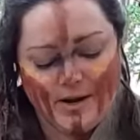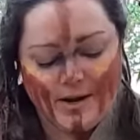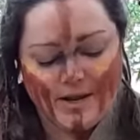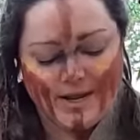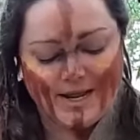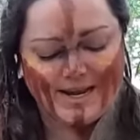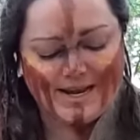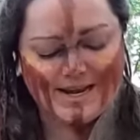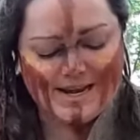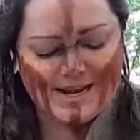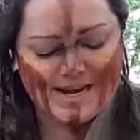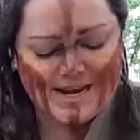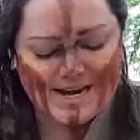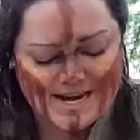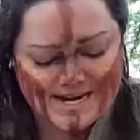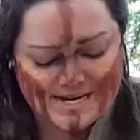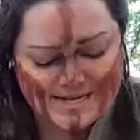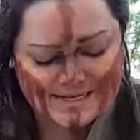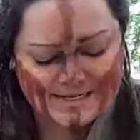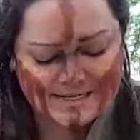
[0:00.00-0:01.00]
He
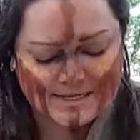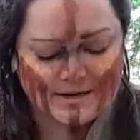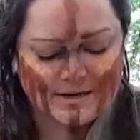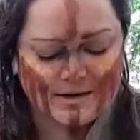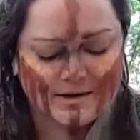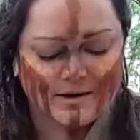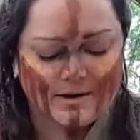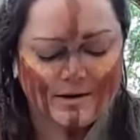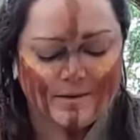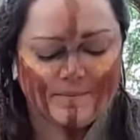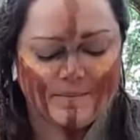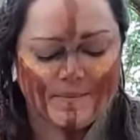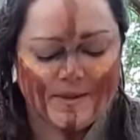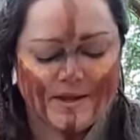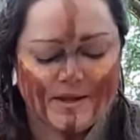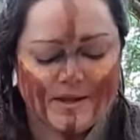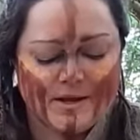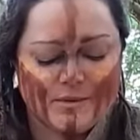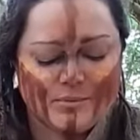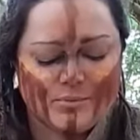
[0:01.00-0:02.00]
needed it.
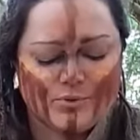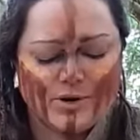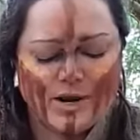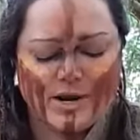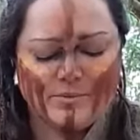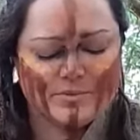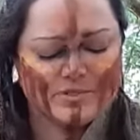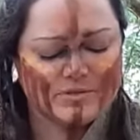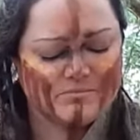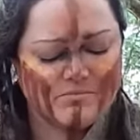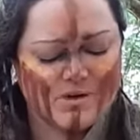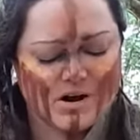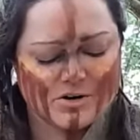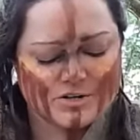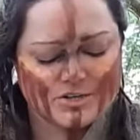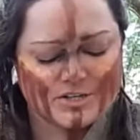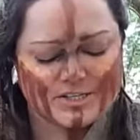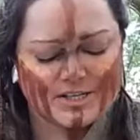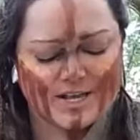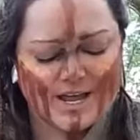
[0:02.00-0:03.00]
Prey was
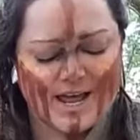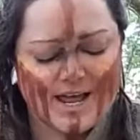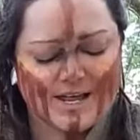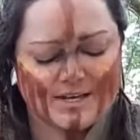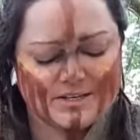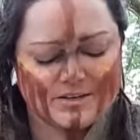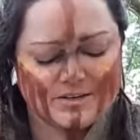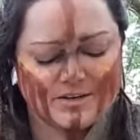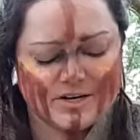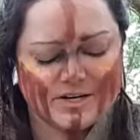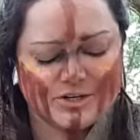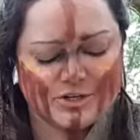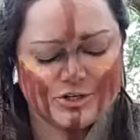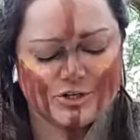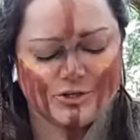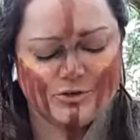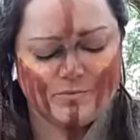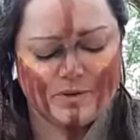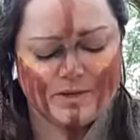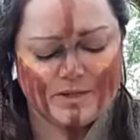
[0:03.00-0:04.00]
much scarcer than it
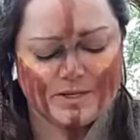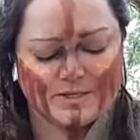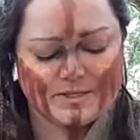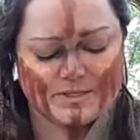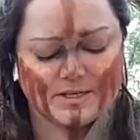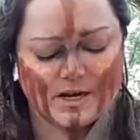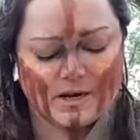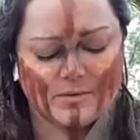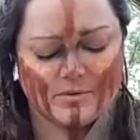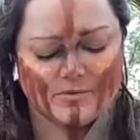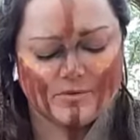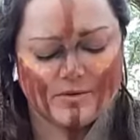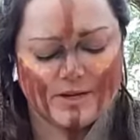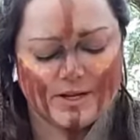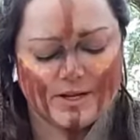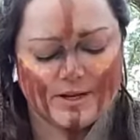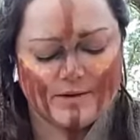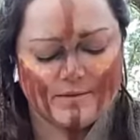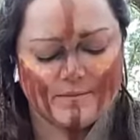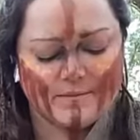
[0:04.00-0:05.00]
should be this time of
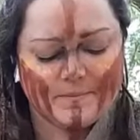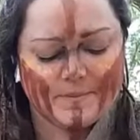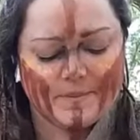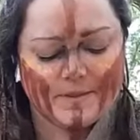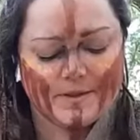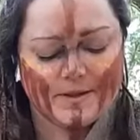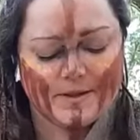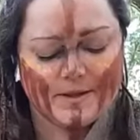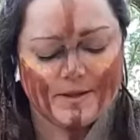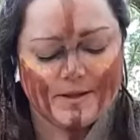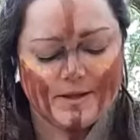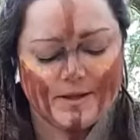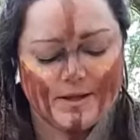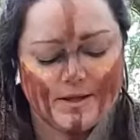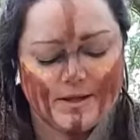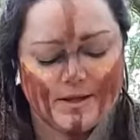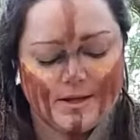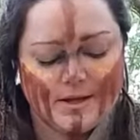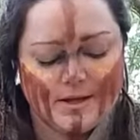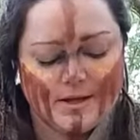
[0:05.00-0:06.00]
year.
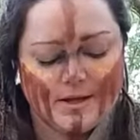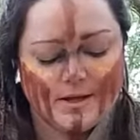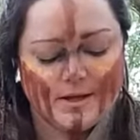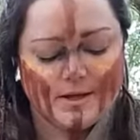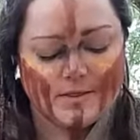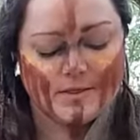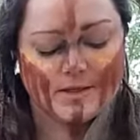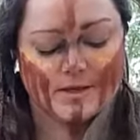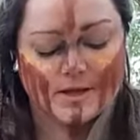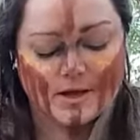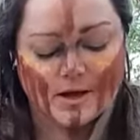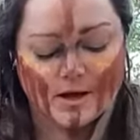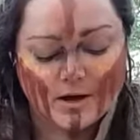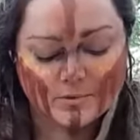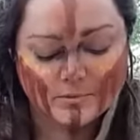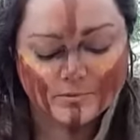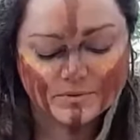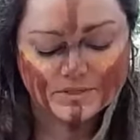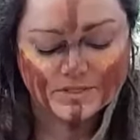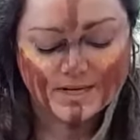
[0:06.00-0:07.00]
The
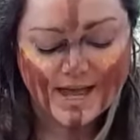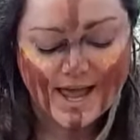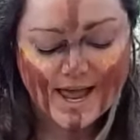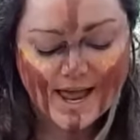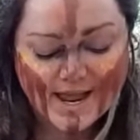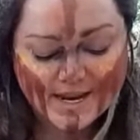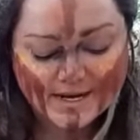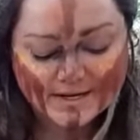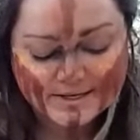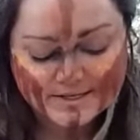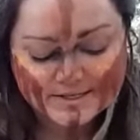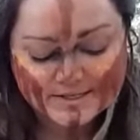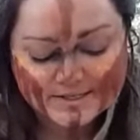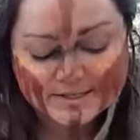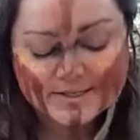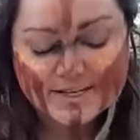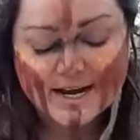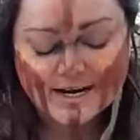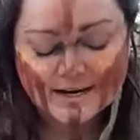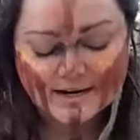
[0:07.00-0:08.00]
cub's head
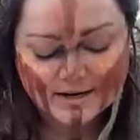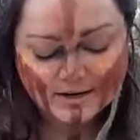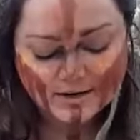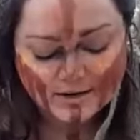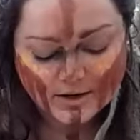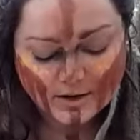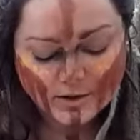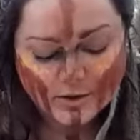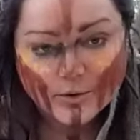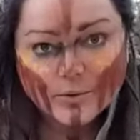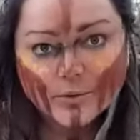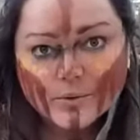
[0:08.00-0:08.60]
sank low.